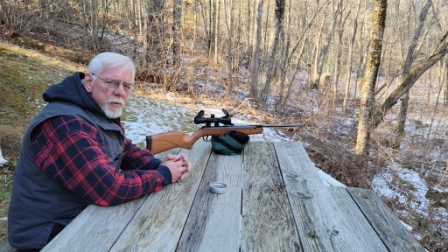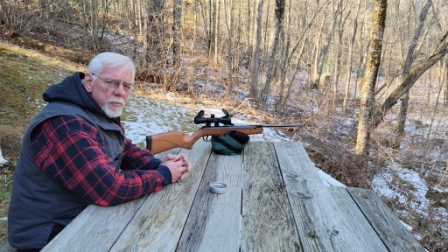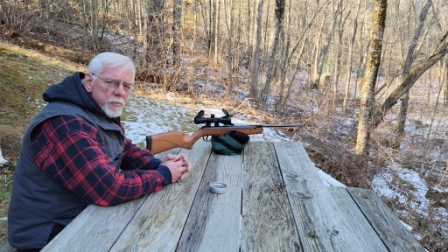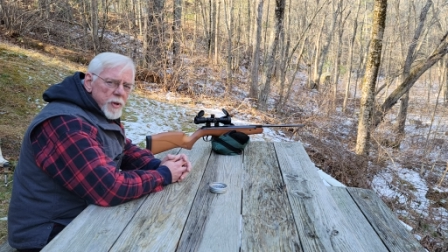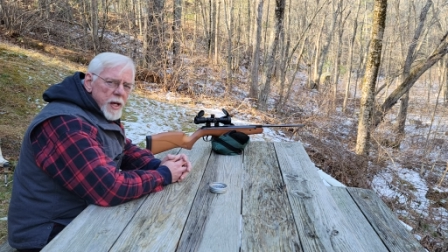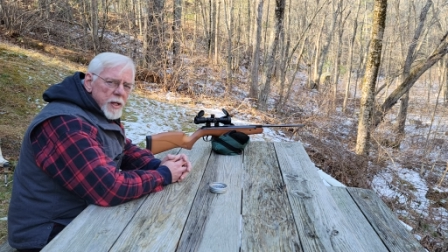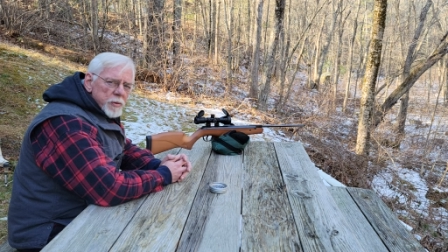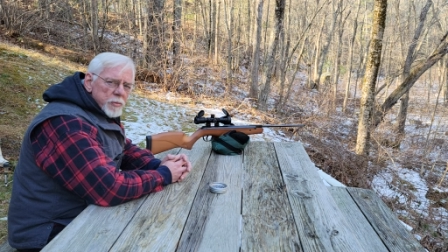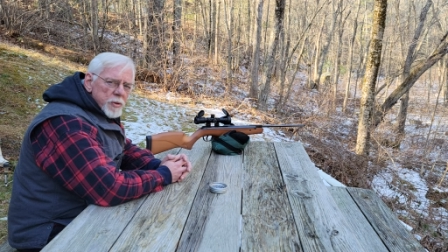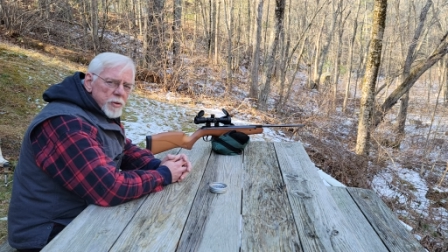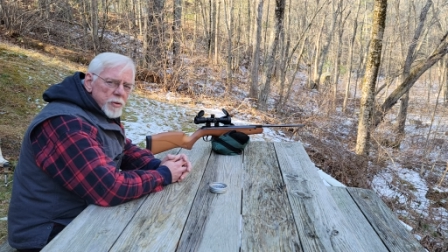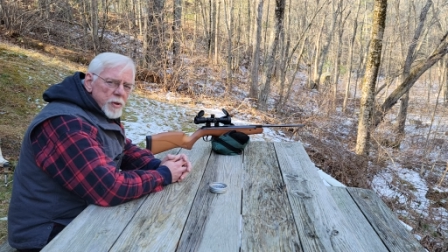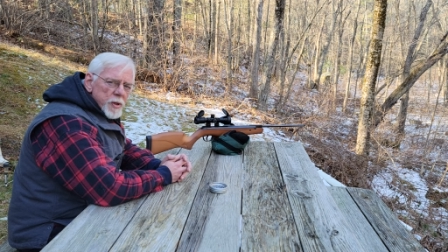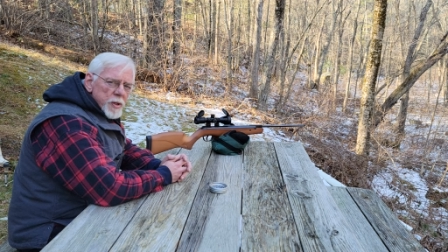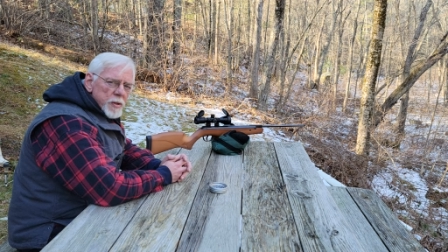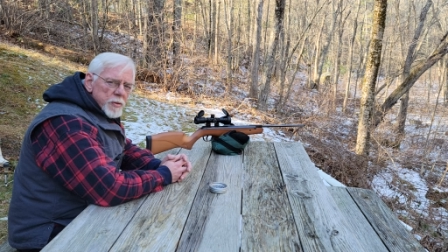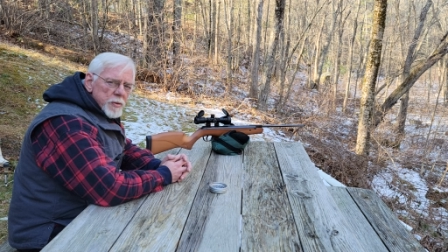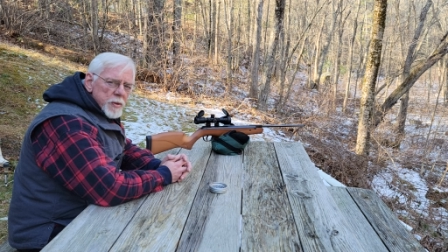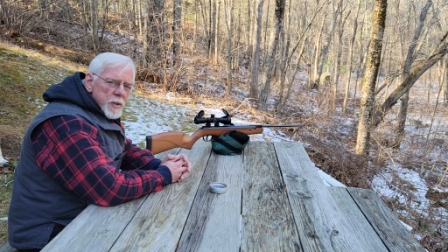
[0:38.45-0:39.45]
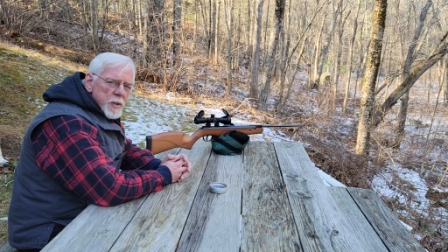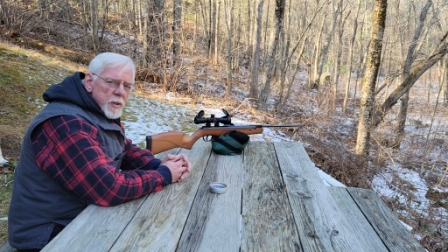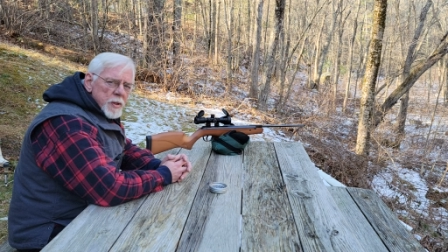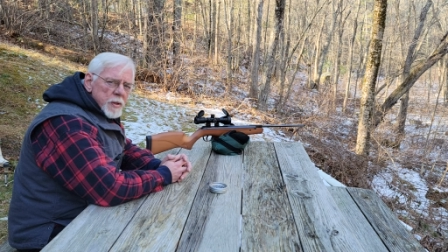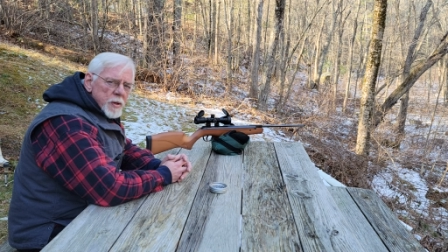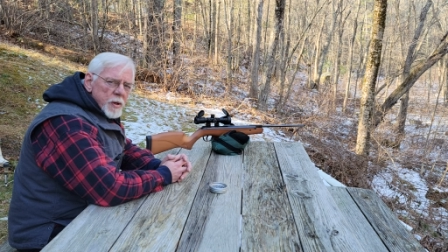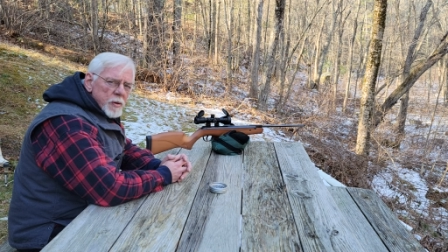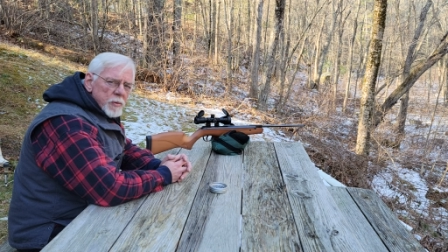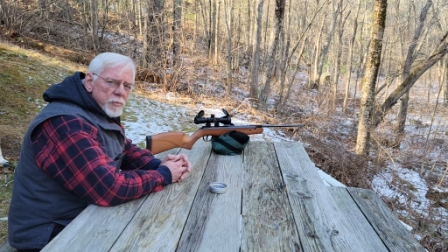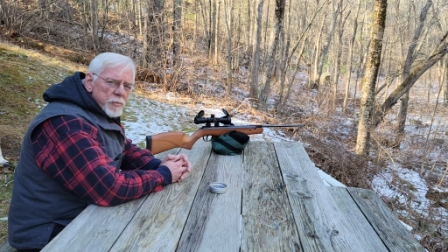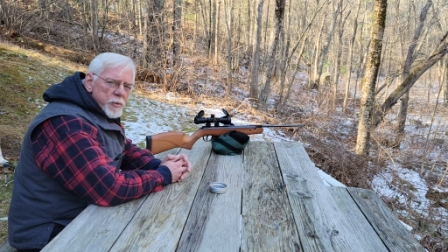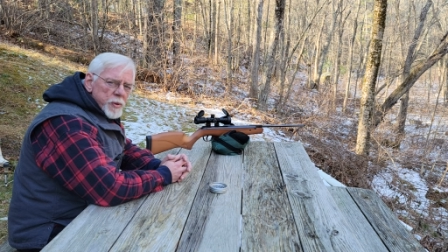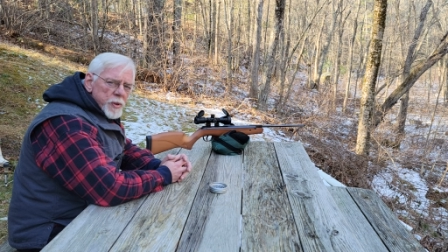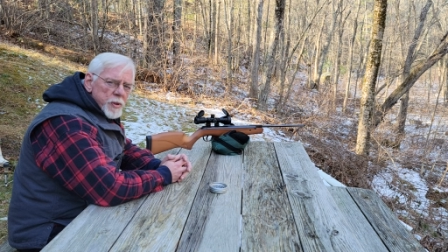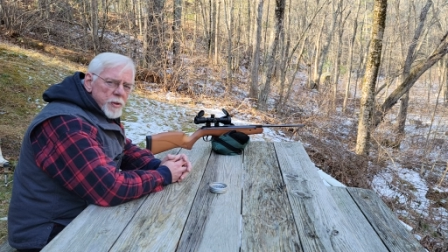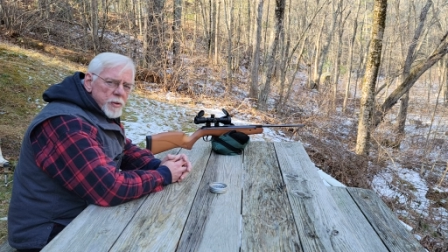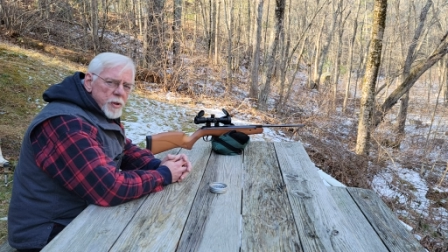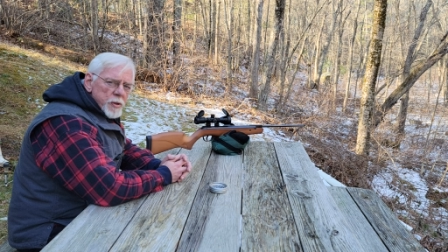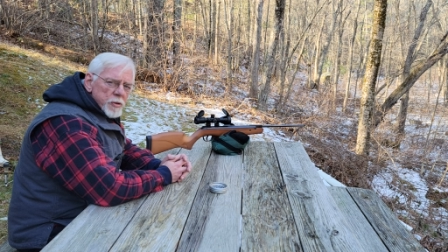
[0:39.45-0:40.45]
the factory sights are
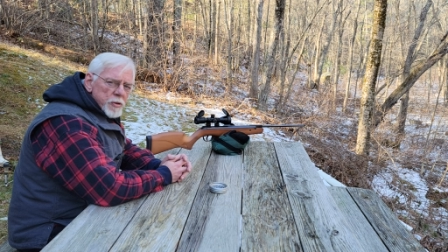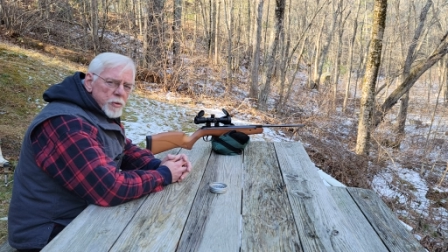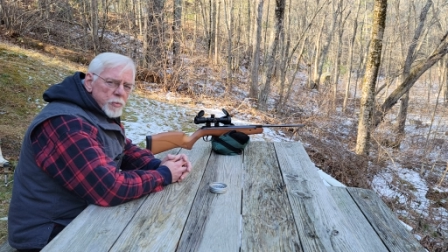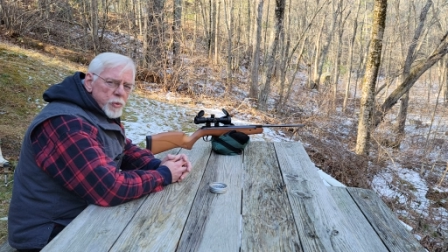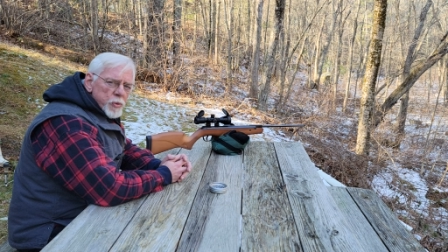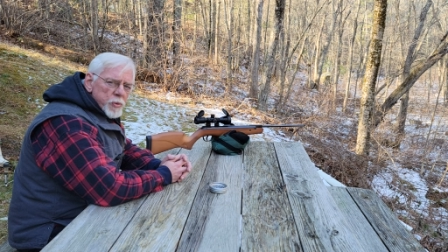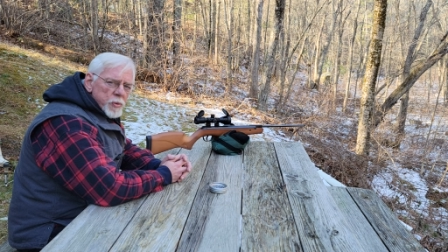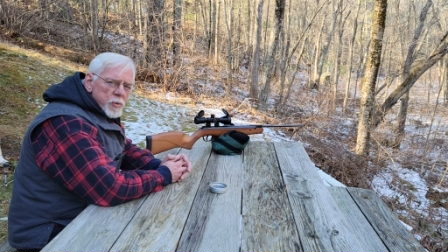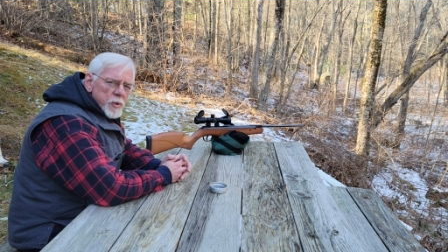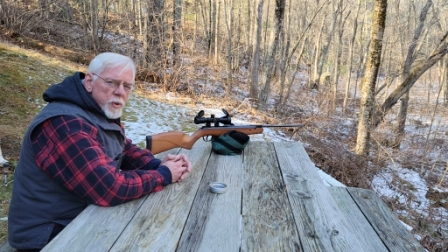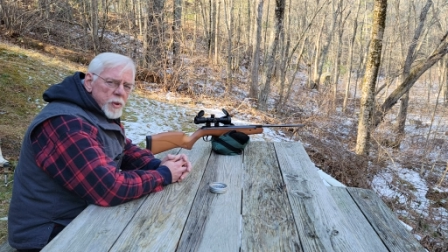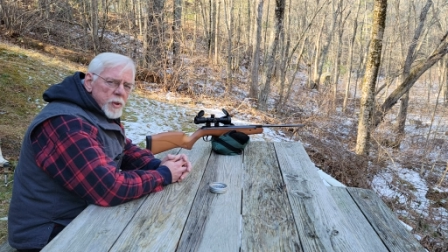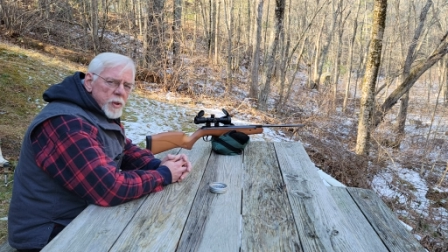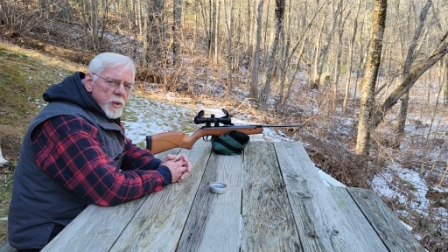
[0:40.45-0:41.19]
fully adjustable